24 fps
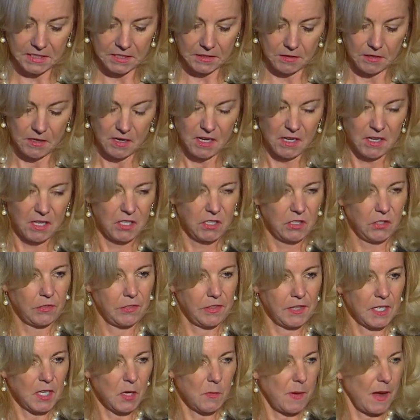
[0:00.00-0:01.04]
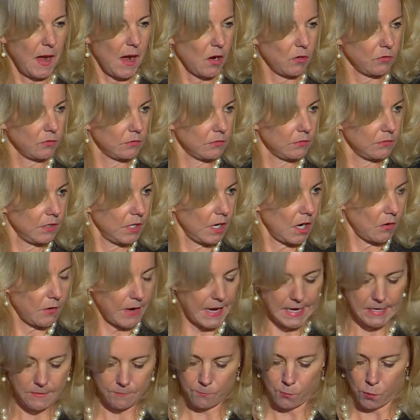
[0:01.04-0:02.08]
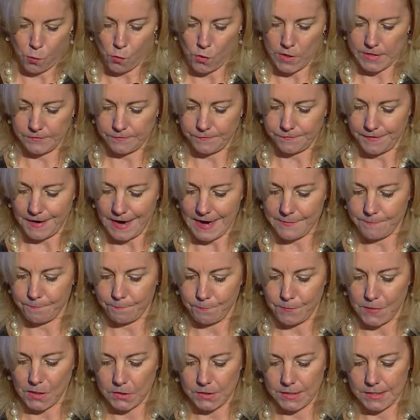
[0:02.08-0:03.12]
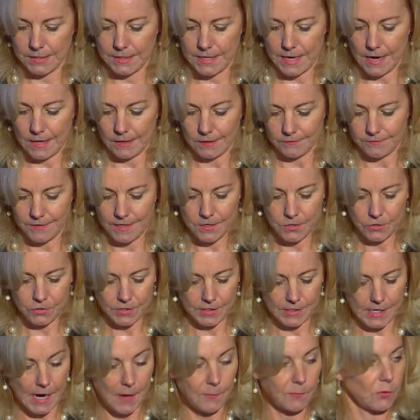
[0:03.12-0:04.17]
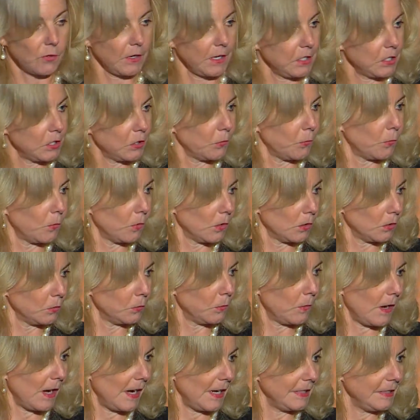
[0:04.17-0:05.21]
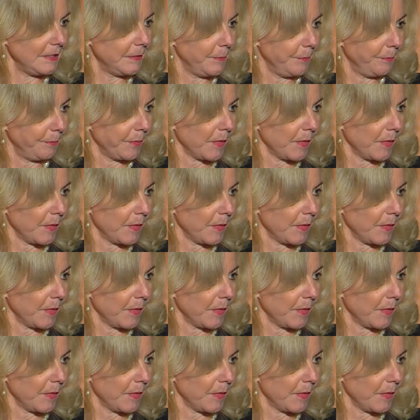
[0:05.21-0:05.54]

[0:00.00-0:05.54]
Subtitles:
And you think about, 8.5 million elevators in operation worldwide.